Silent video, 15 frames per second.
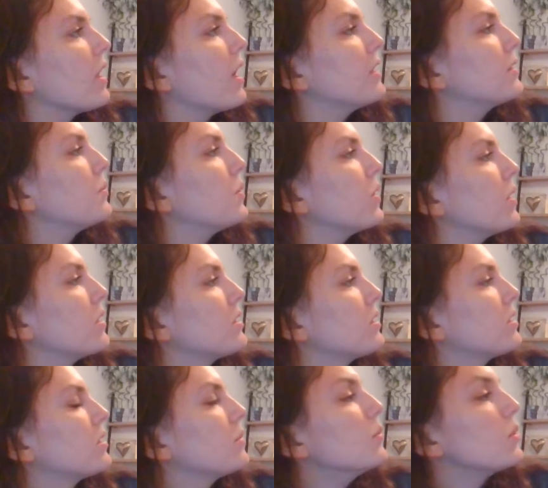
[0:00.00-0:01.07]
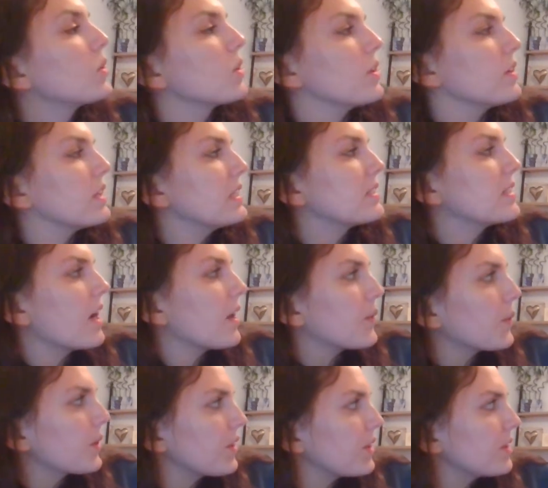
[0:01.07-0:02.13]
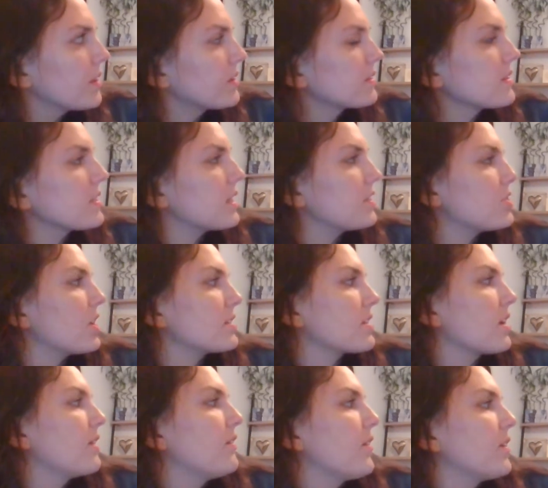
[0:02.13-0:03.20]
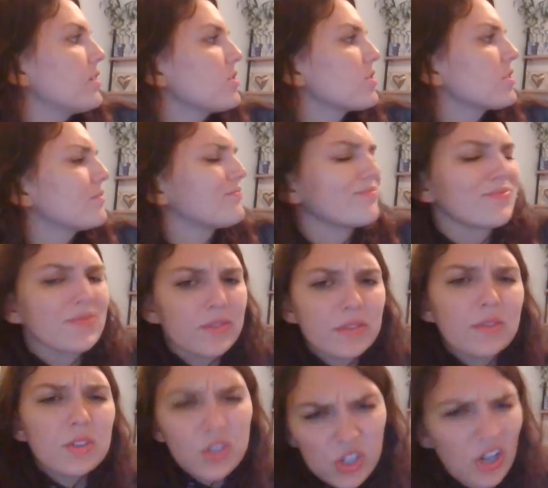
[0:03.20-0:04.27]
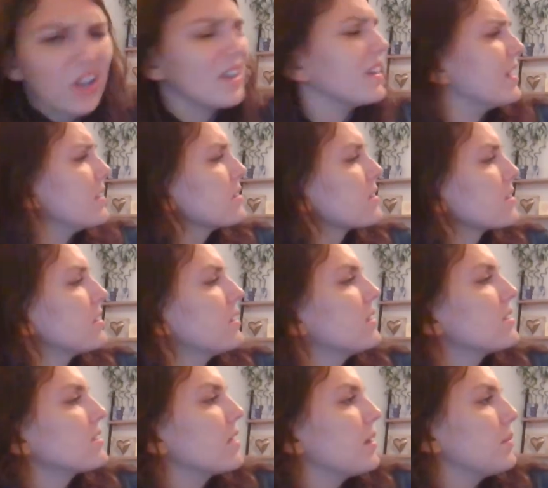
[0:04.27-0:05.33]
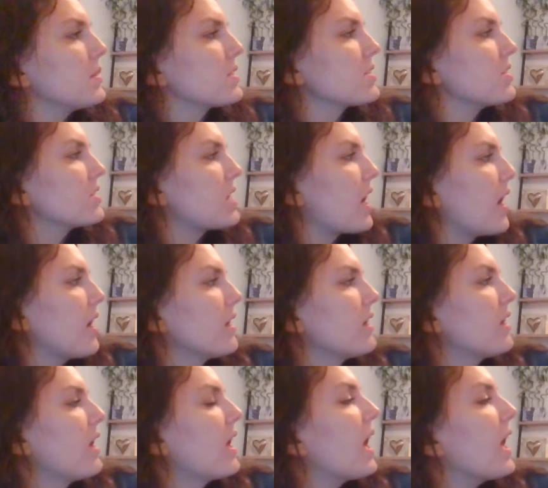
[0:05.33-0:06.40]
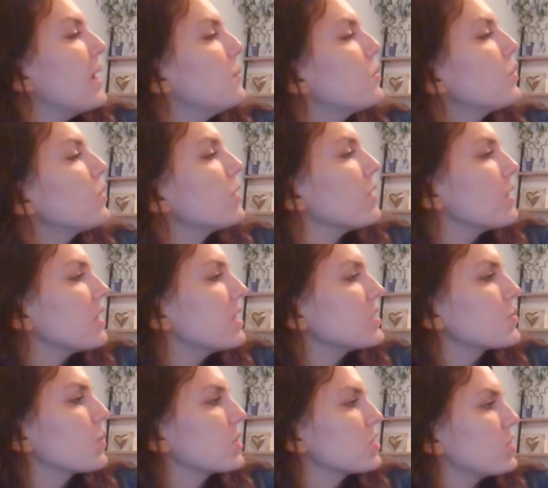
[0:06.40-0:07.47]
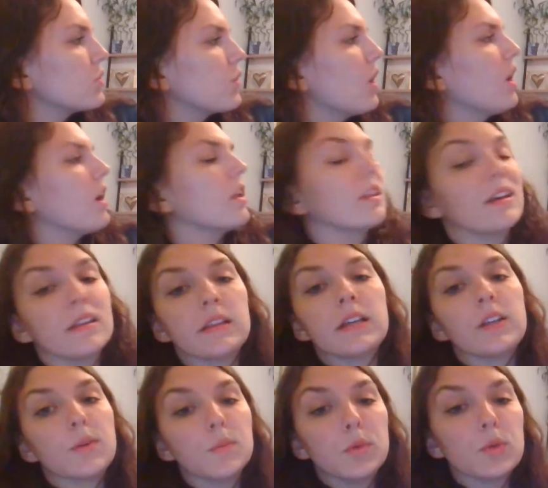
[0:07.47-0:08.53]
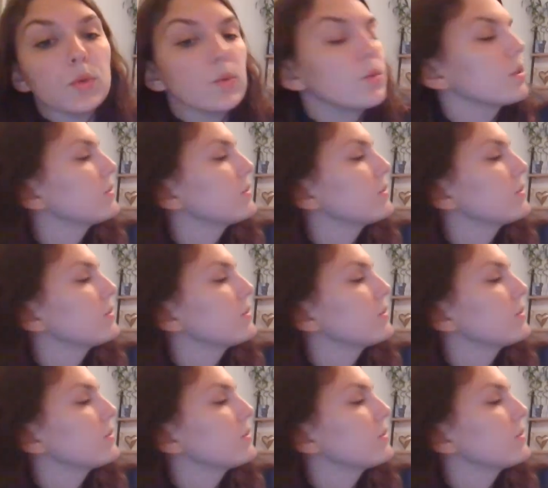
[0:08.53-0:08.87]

on the board. Moodle is not a word, said Jessica Finch. Well, sure it is, said Mr. Todd. A moodle is what you call a little mood.